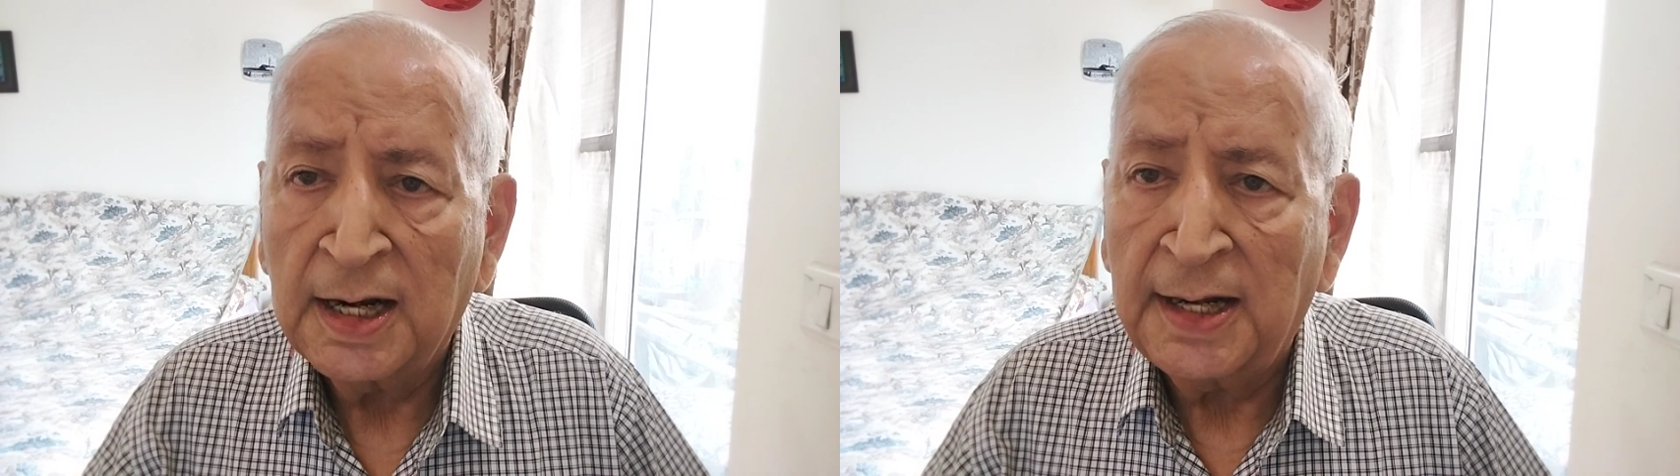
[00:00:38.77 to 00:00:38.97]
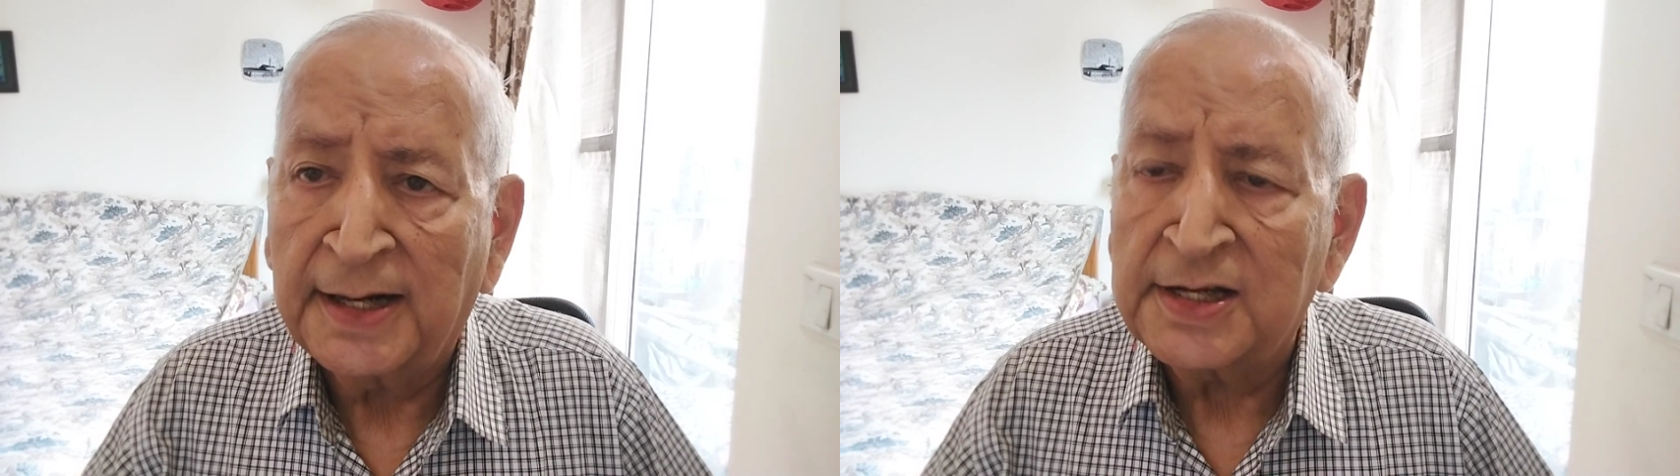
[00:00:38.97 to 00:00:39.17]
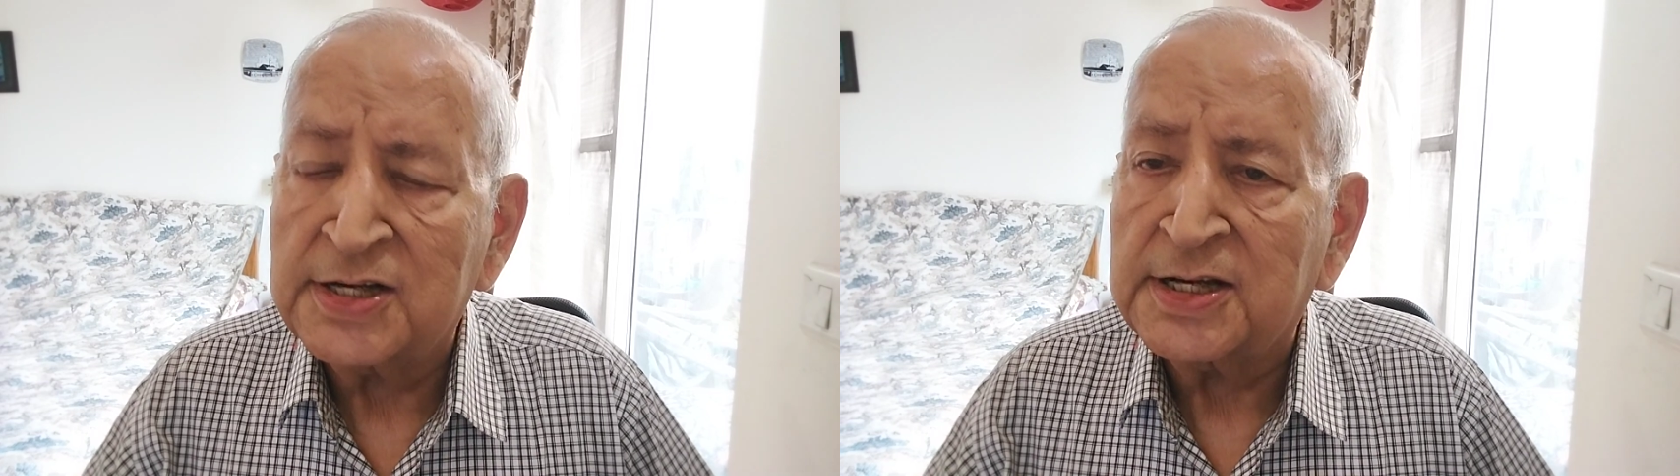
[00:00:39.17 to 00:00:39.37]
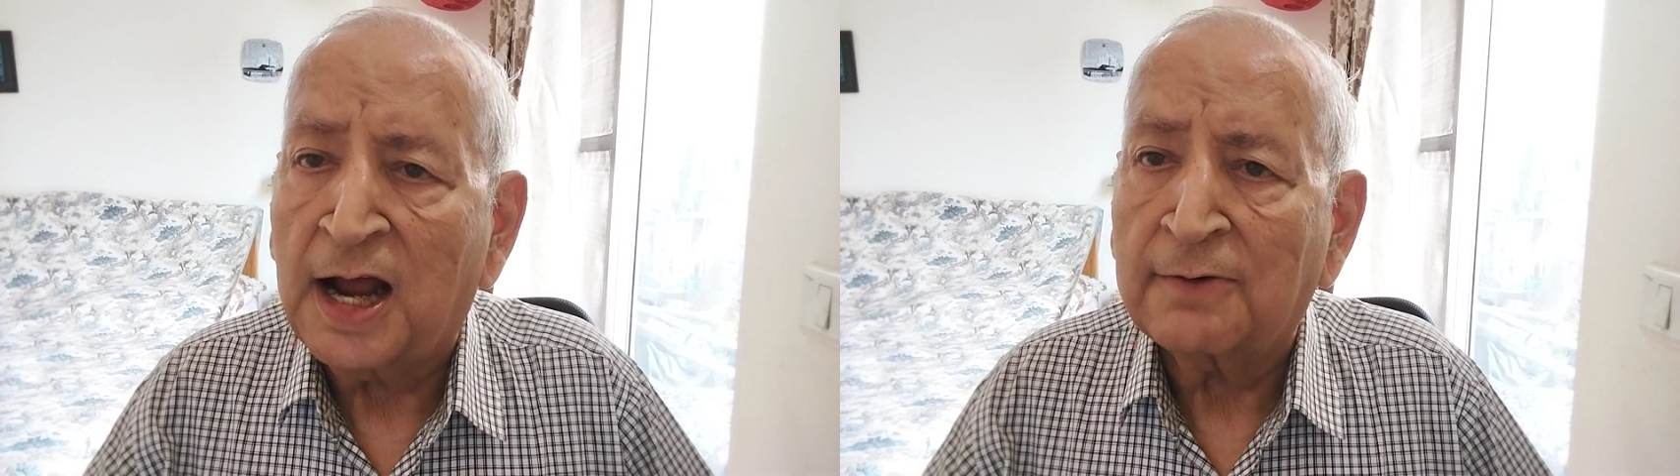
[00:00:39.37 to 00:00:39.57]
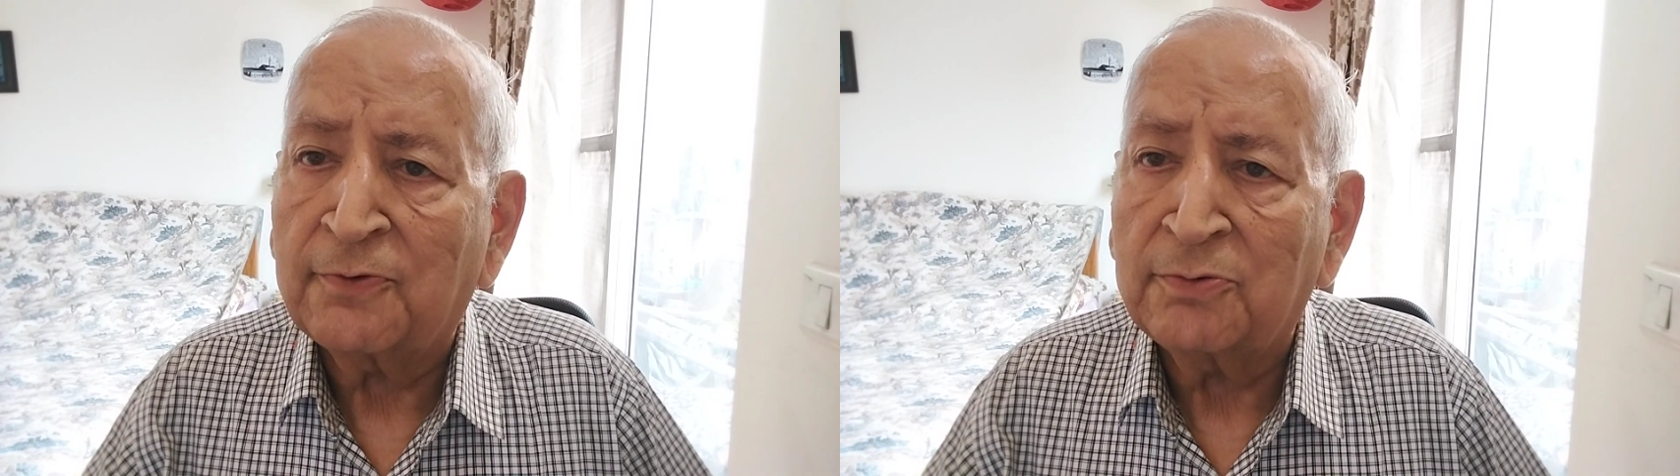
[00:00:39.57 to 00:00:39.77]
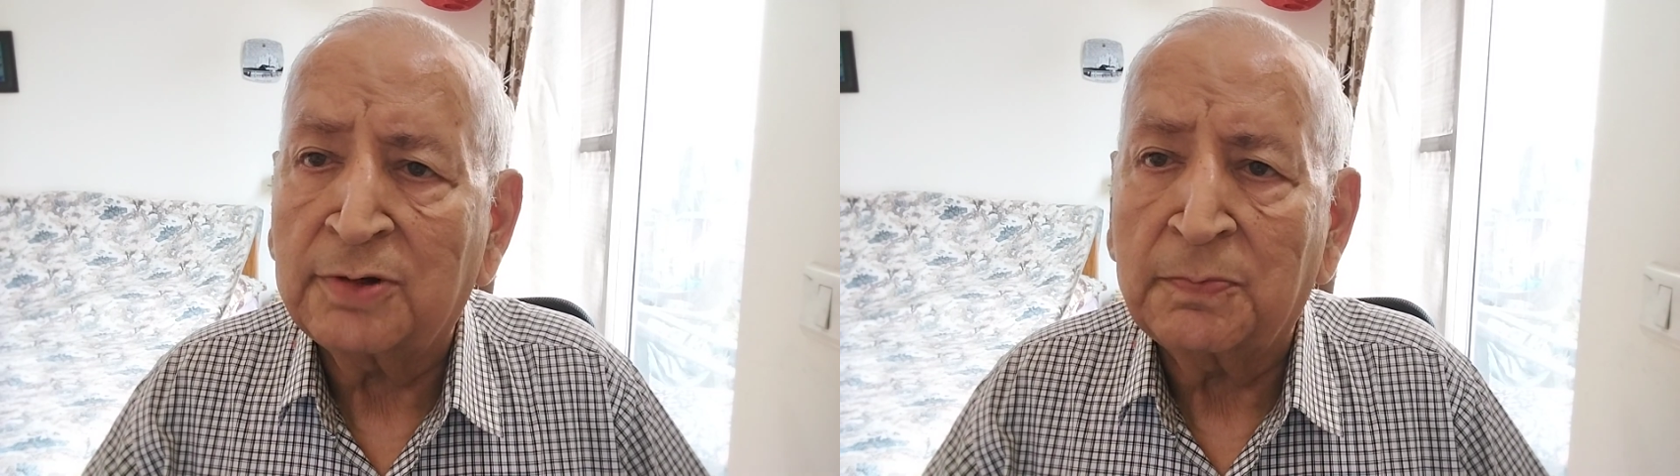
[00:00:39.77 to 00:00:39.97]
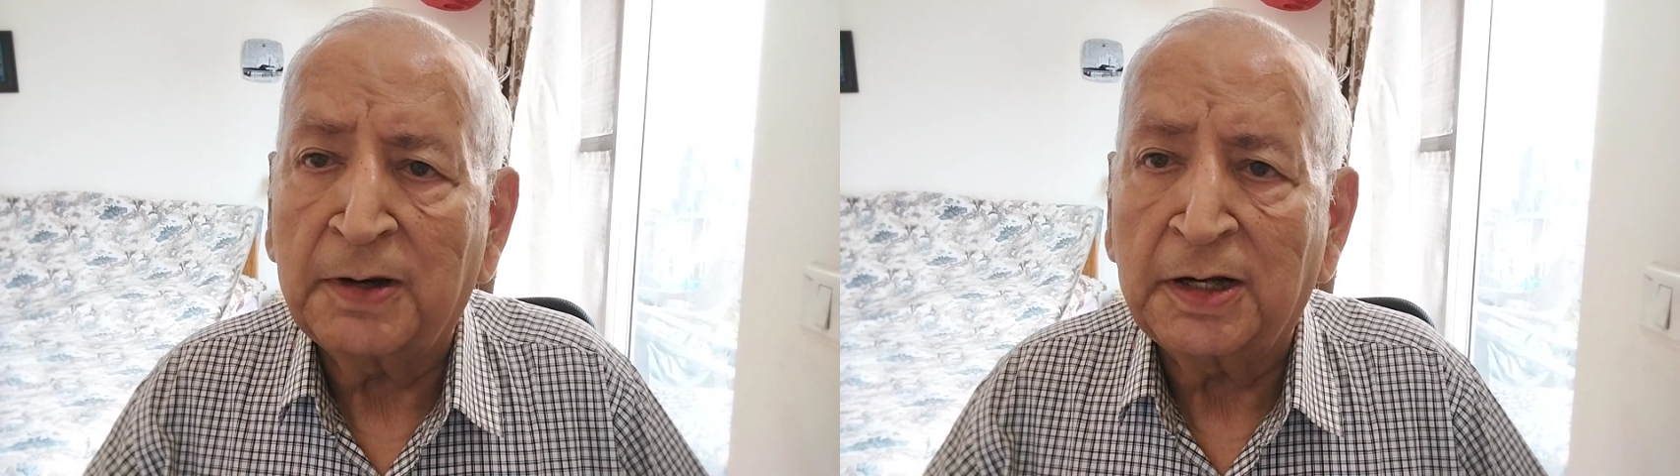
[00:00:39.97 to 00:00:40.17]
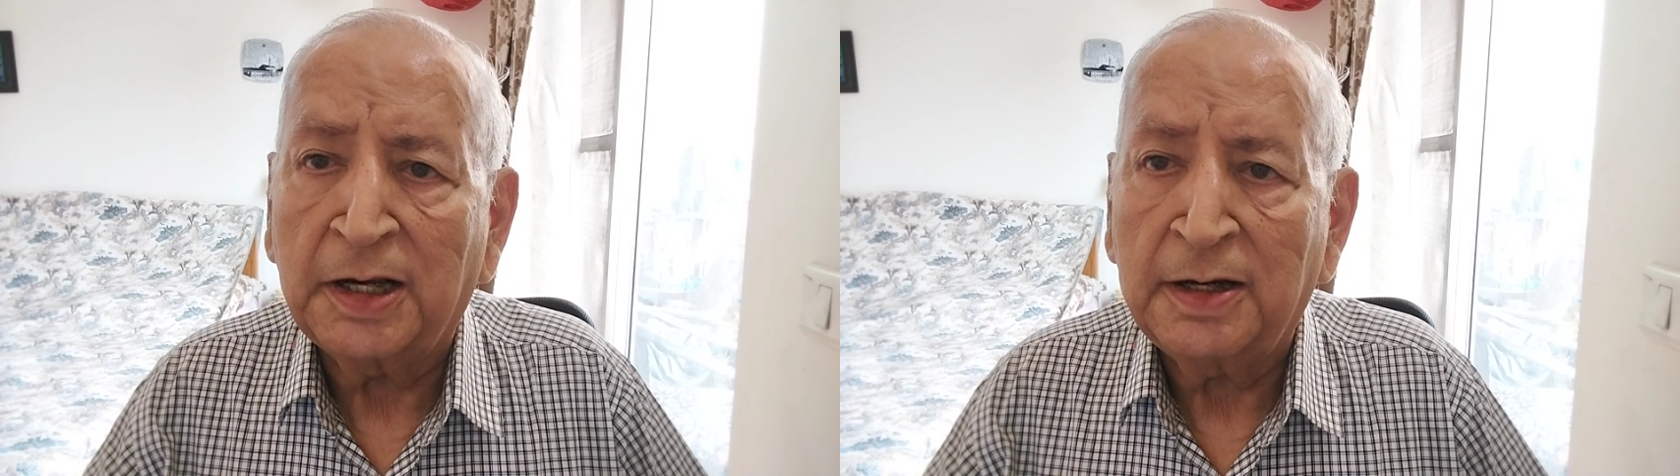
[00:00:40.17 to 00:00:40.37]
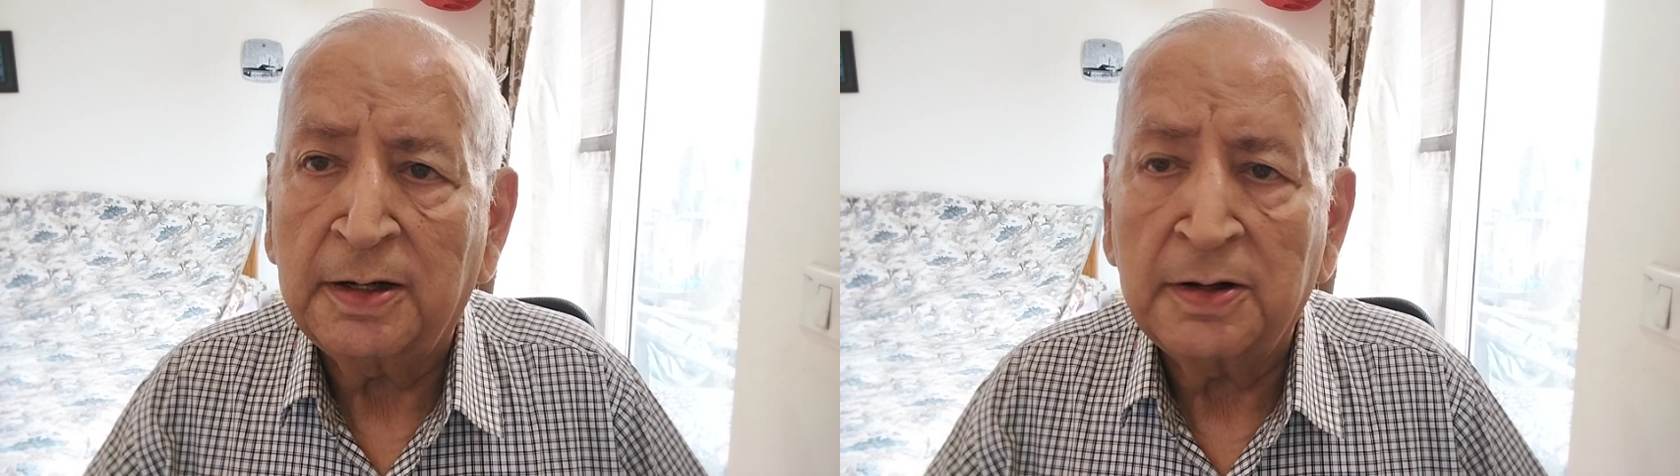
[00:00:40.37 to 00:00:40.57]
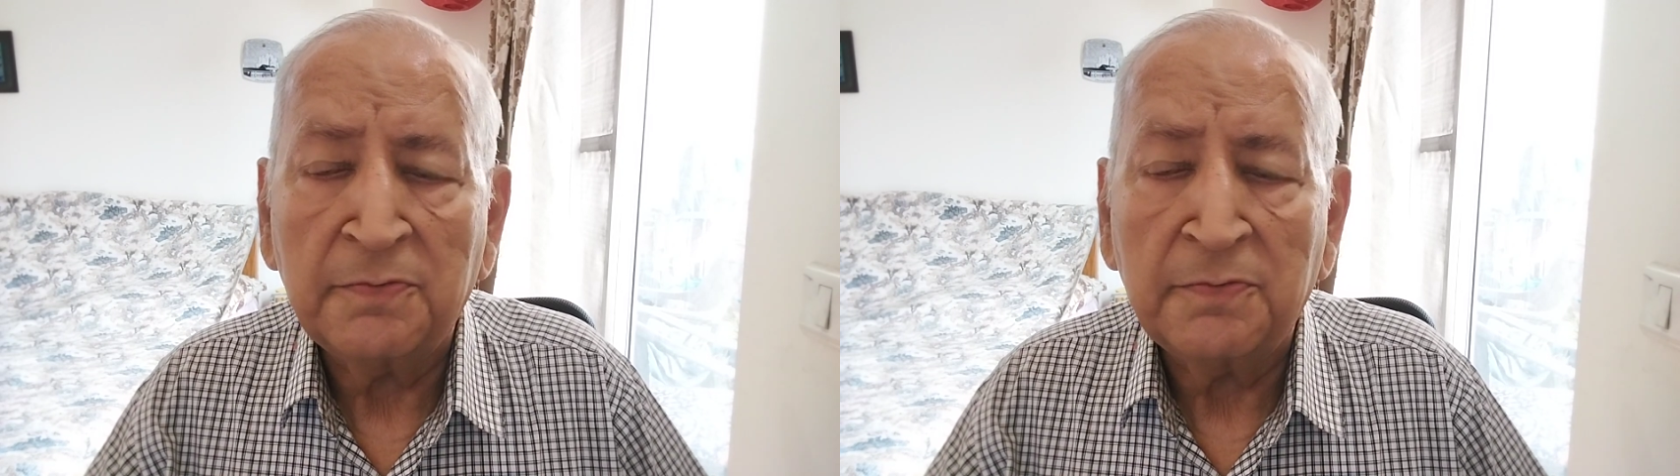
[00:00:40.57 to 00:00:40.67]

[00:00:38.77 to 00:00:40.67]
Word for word: Let us start from the beginning.